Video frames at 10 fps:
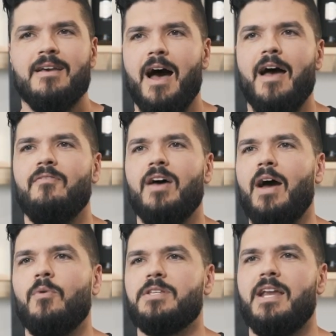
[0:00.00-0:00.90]
I
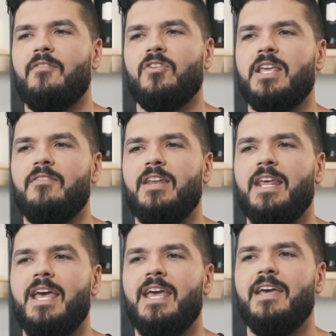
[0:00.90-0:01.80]
wasn't ever given
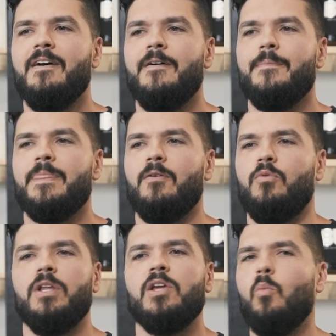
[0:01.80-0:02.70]
a
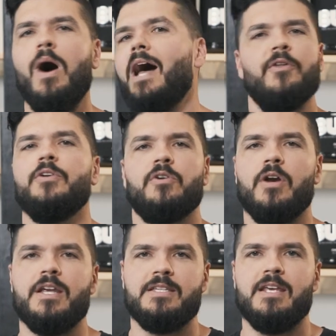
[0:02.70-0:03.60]
really wild and
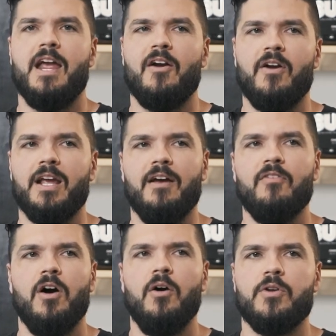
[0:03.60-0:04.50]
crazy herring of,
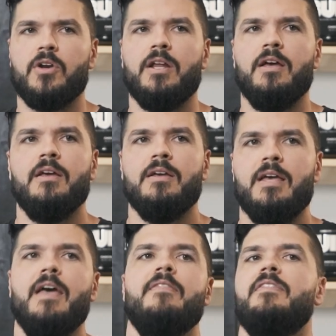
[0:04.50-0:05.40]
oh, you're gonna
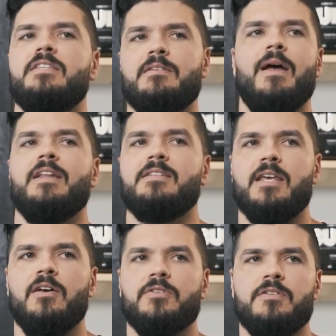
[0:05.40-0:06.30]
hit this amount of
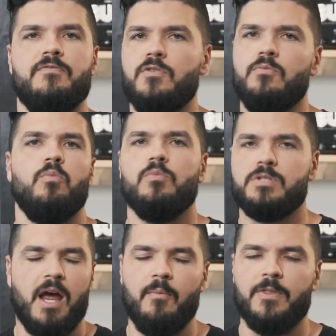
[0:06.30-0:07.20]
sales if you
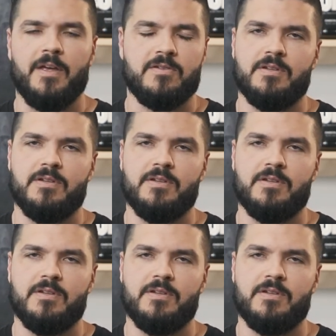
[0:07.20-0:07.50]
sign with us or